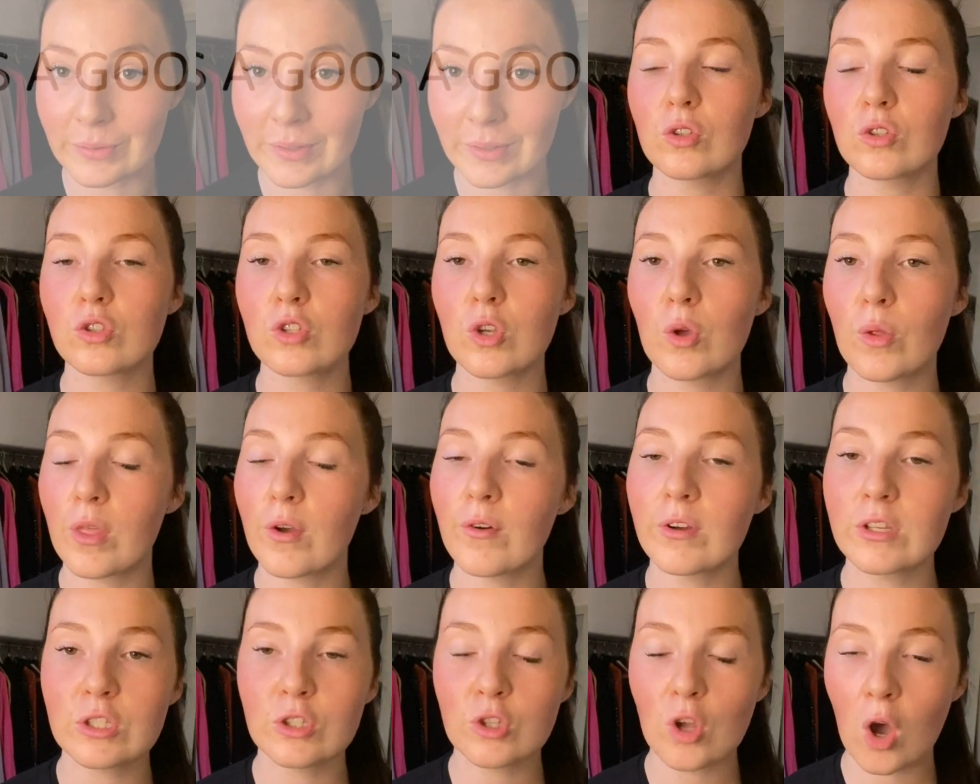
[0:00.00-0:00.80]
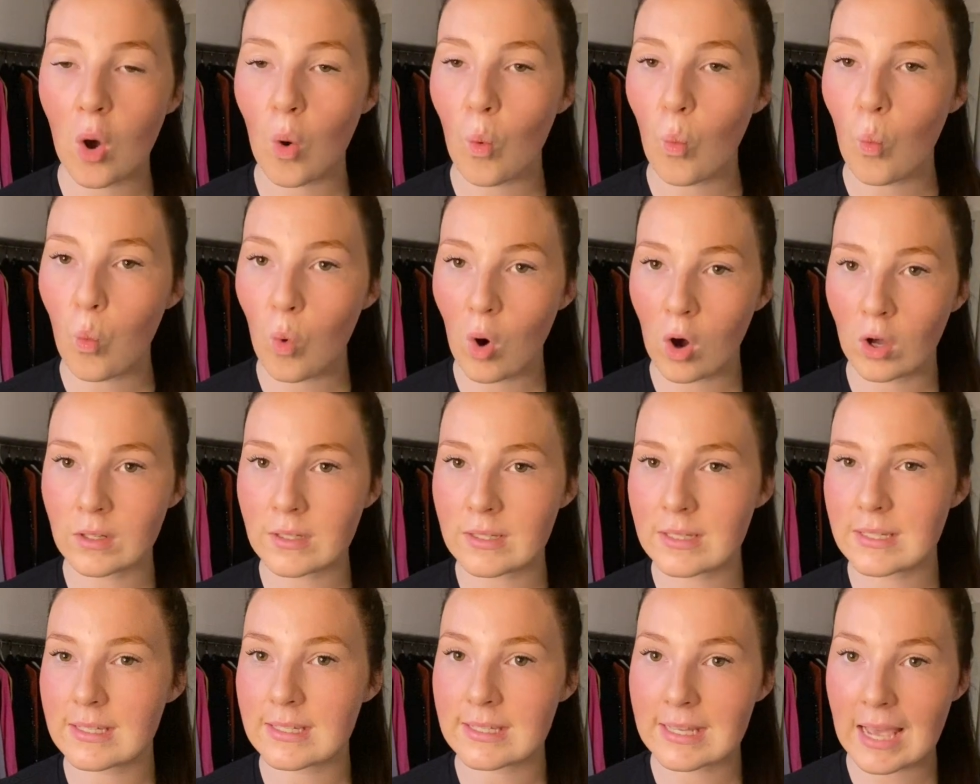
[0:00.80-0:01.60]
So there is not one
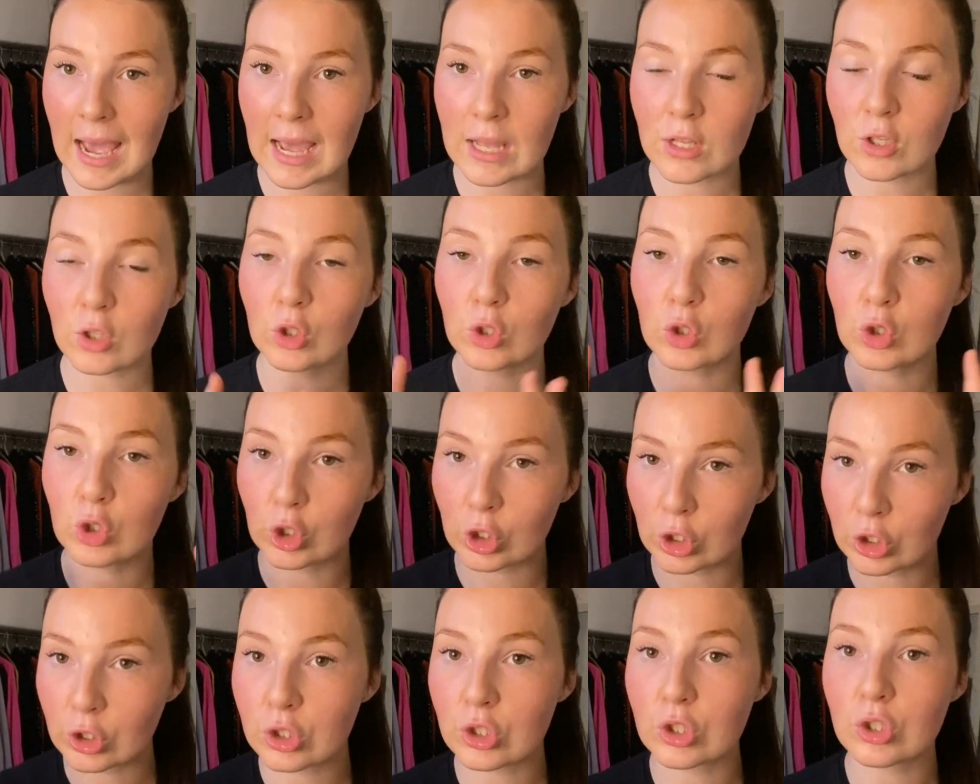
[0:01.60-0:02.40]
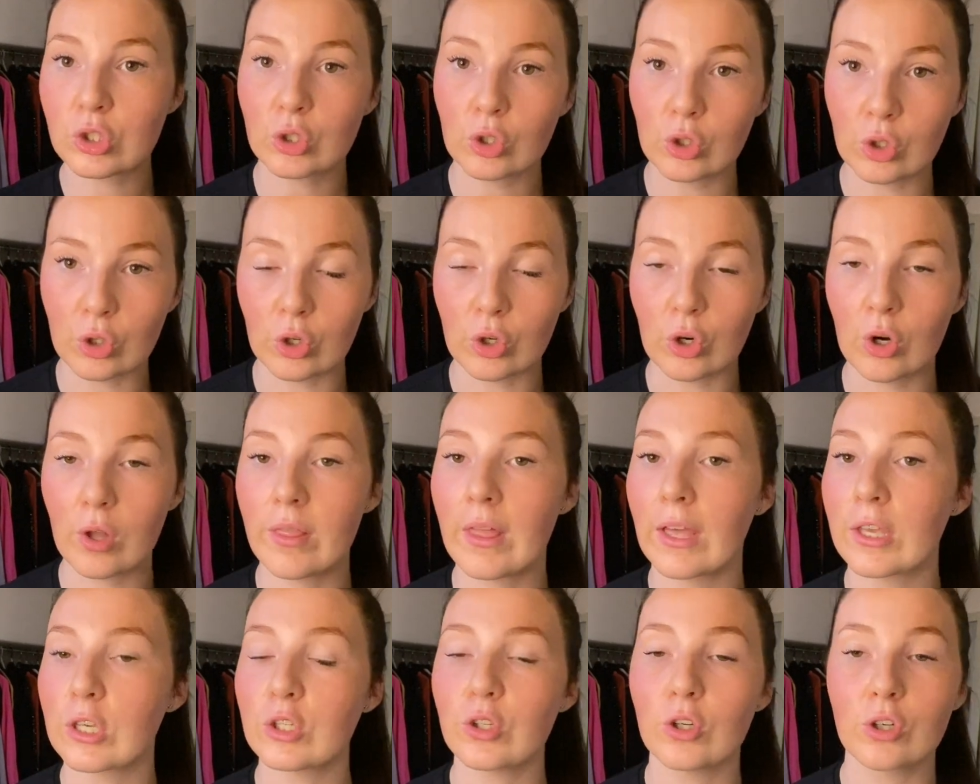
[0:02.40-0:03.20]
set good score
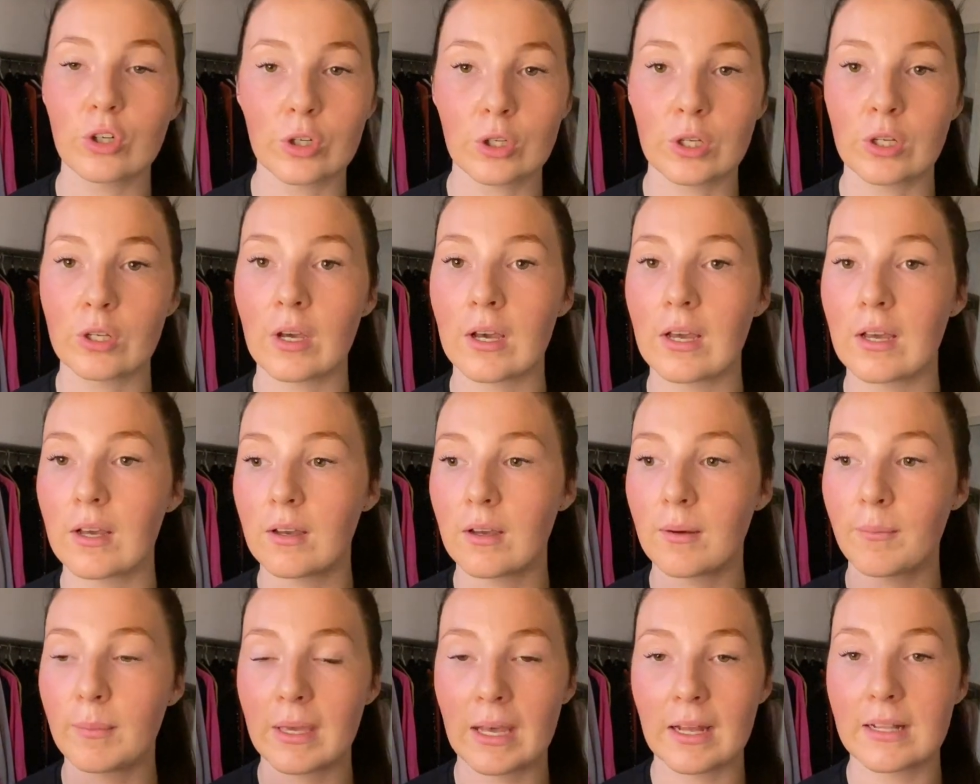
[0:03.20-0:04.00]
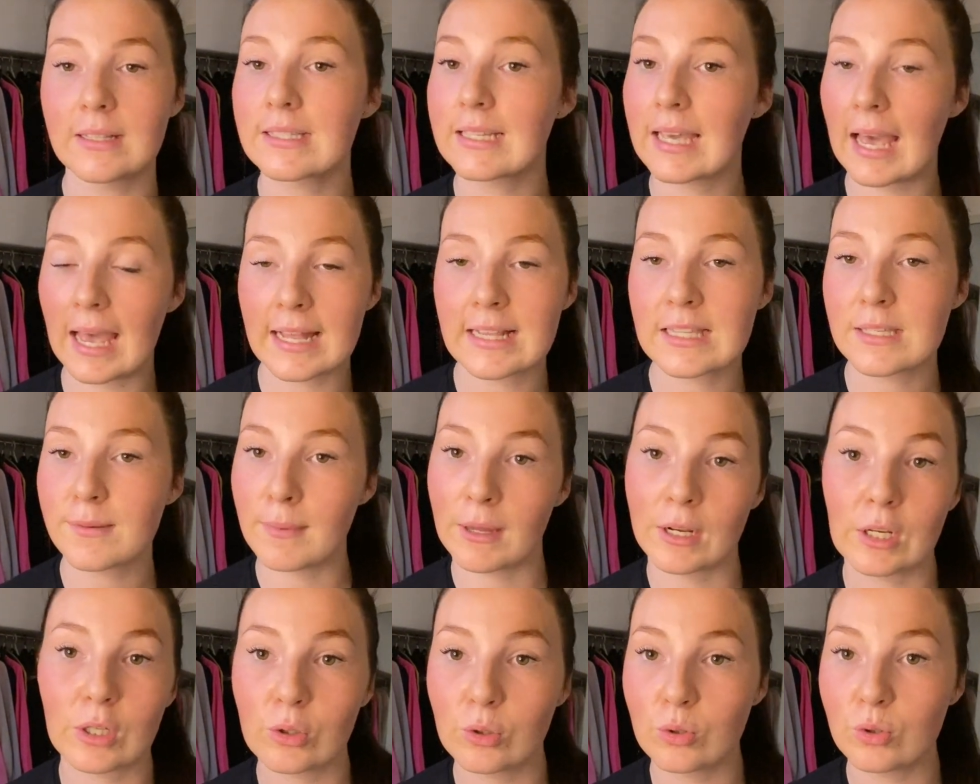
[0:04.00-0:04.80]
that you're gonna be able to get into
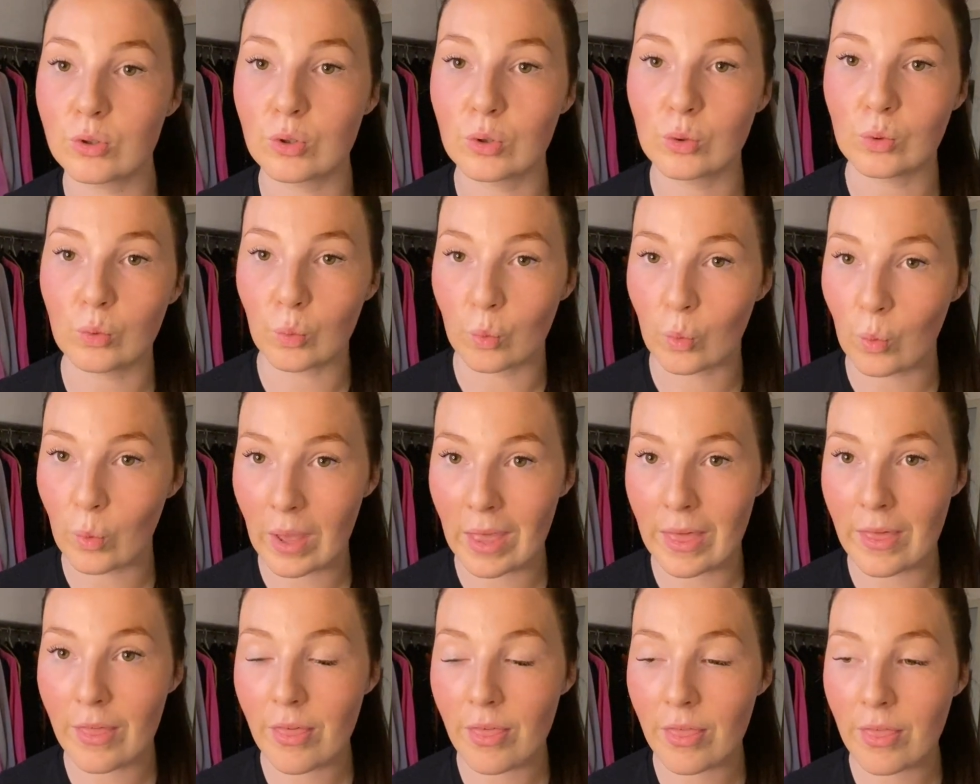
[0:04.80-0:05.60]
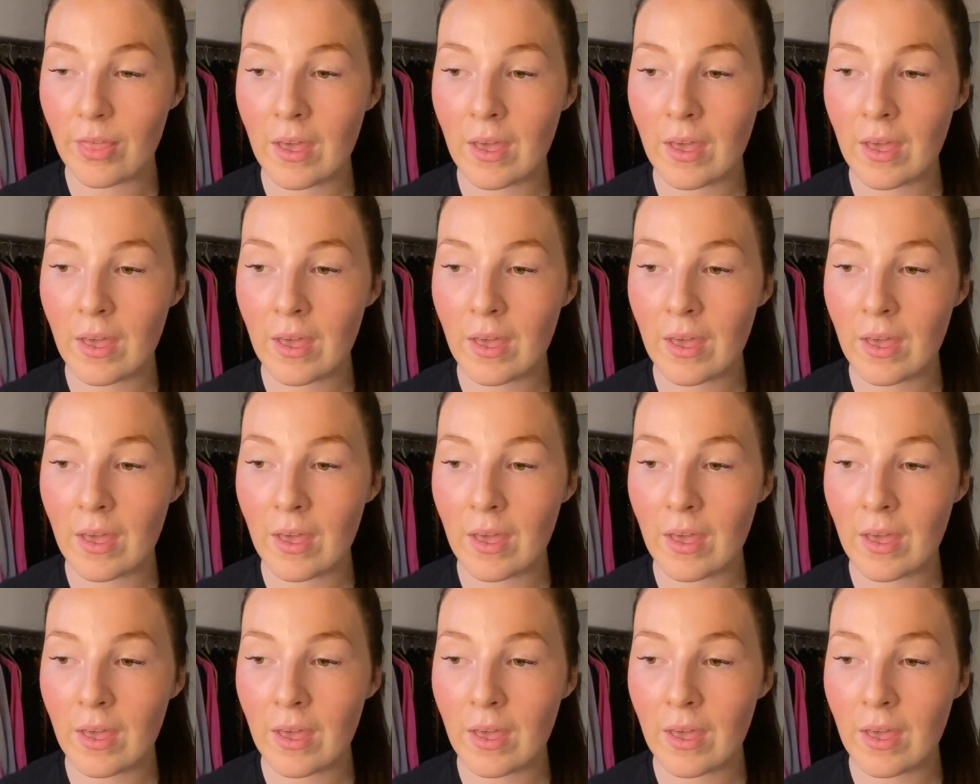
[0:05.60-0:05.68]
medical school with.